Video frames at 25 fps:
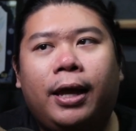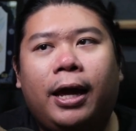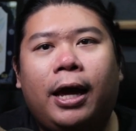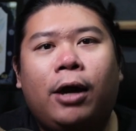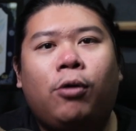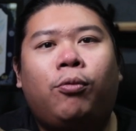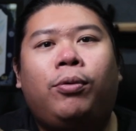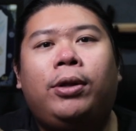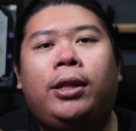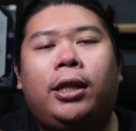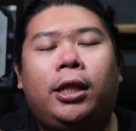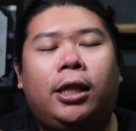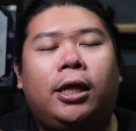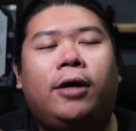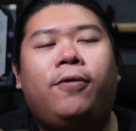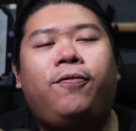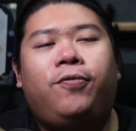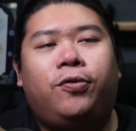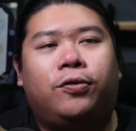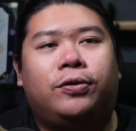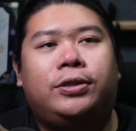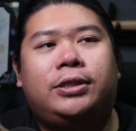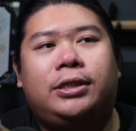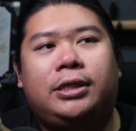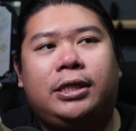I would
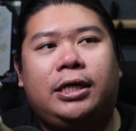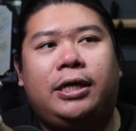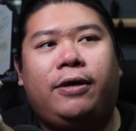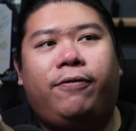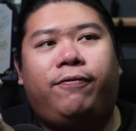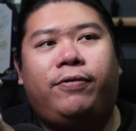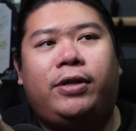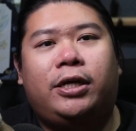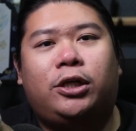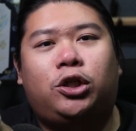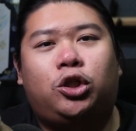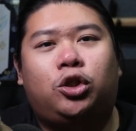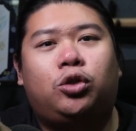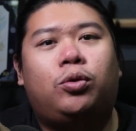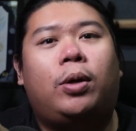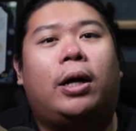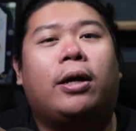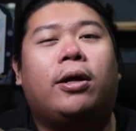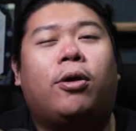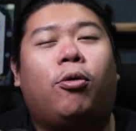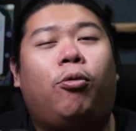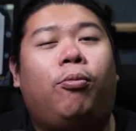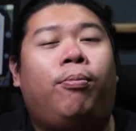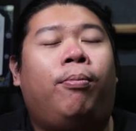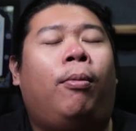love to see if they
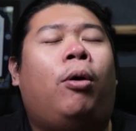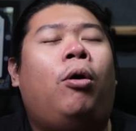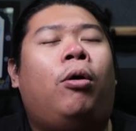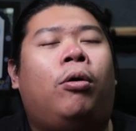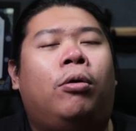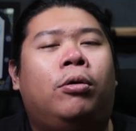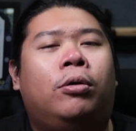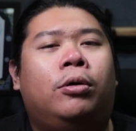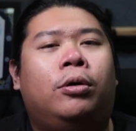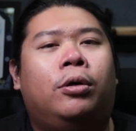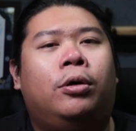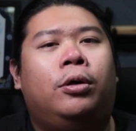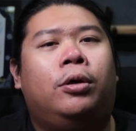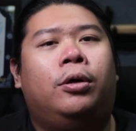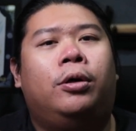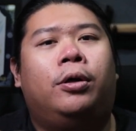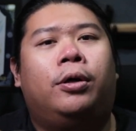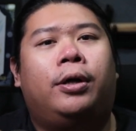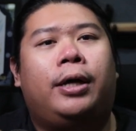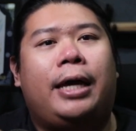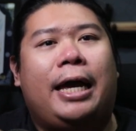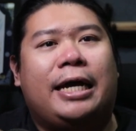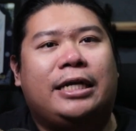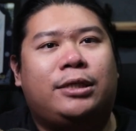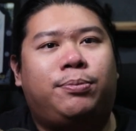struggled more,
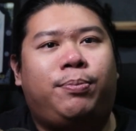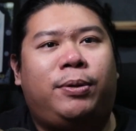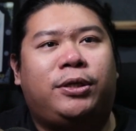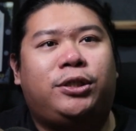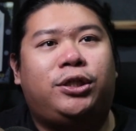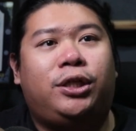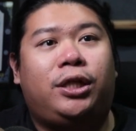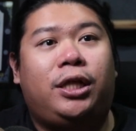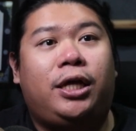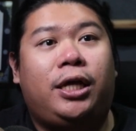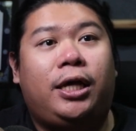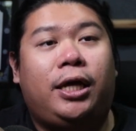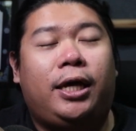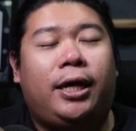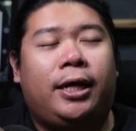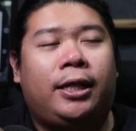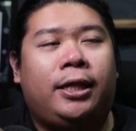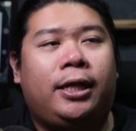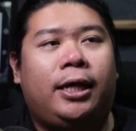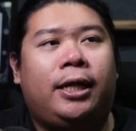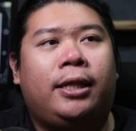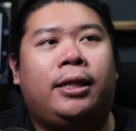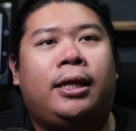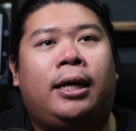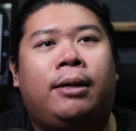especially
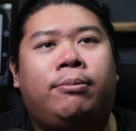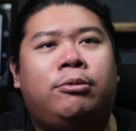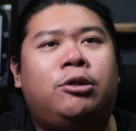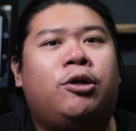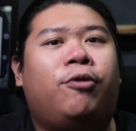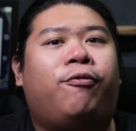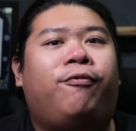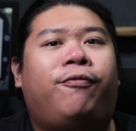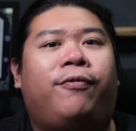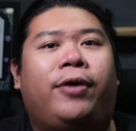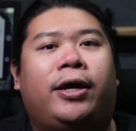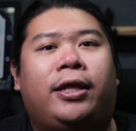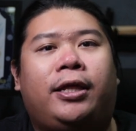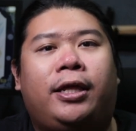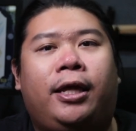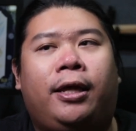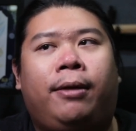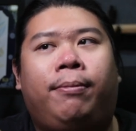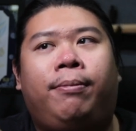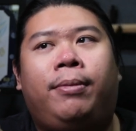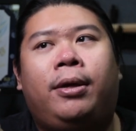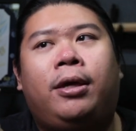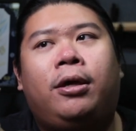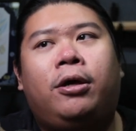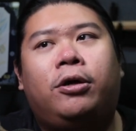in terms of fighting,
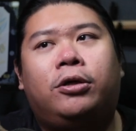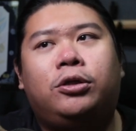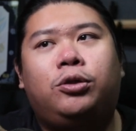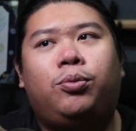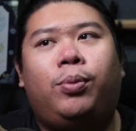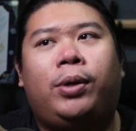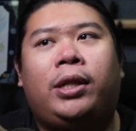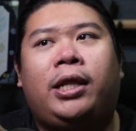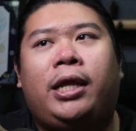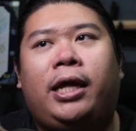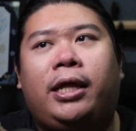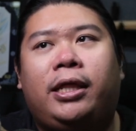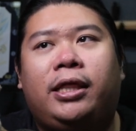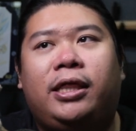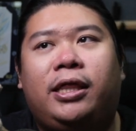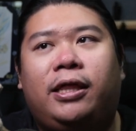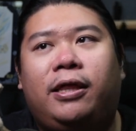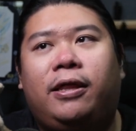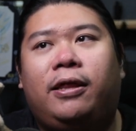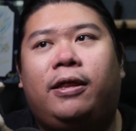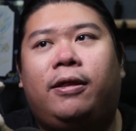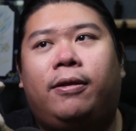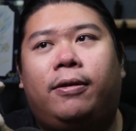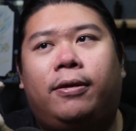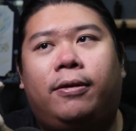because when they
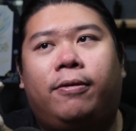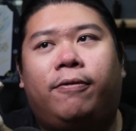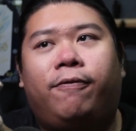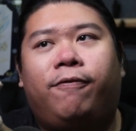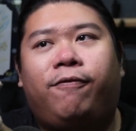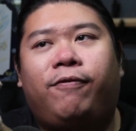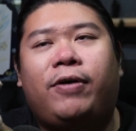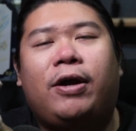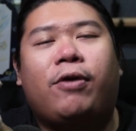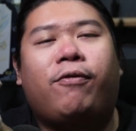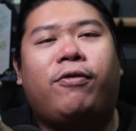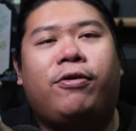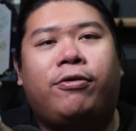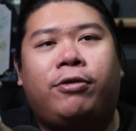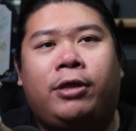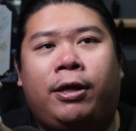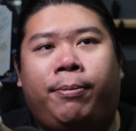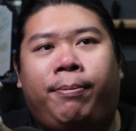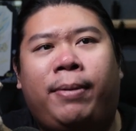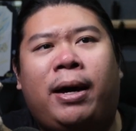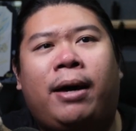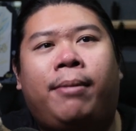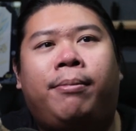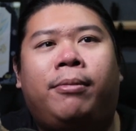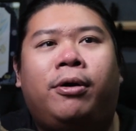fight with the
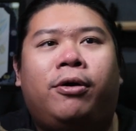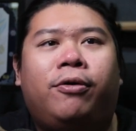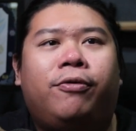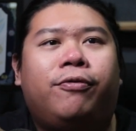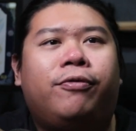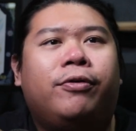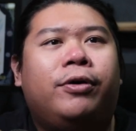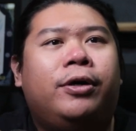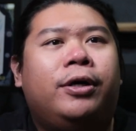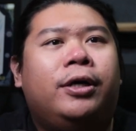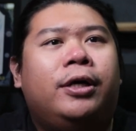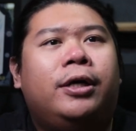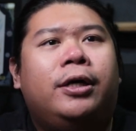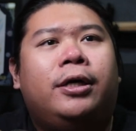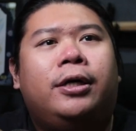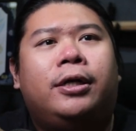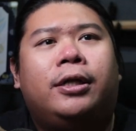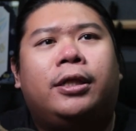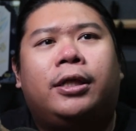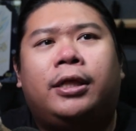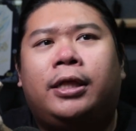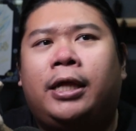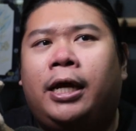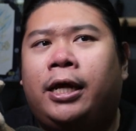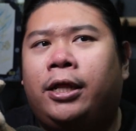mammoth,
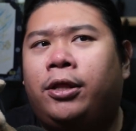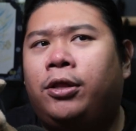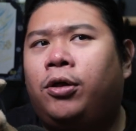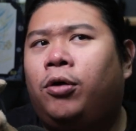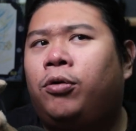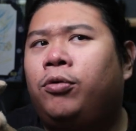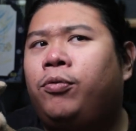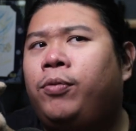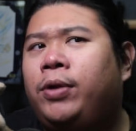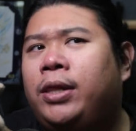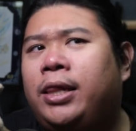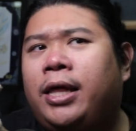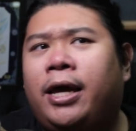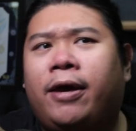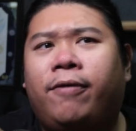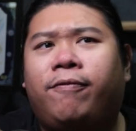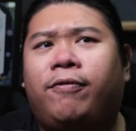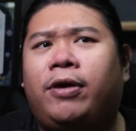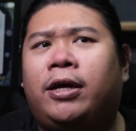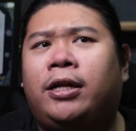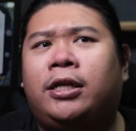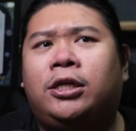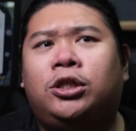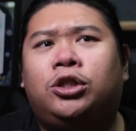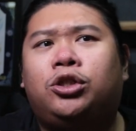they don't really have
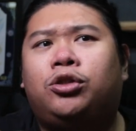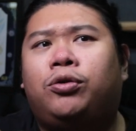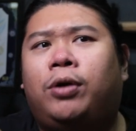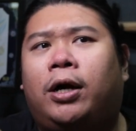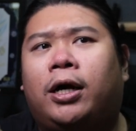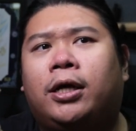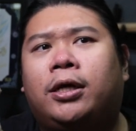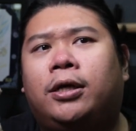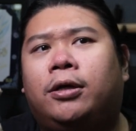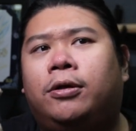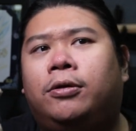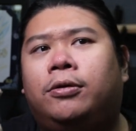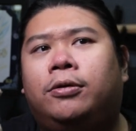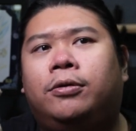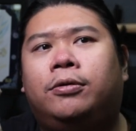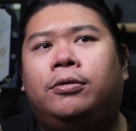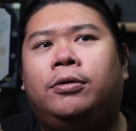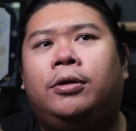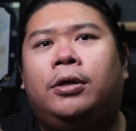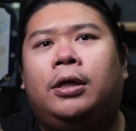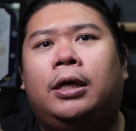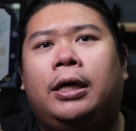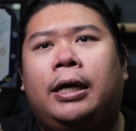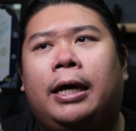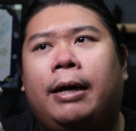any struggle.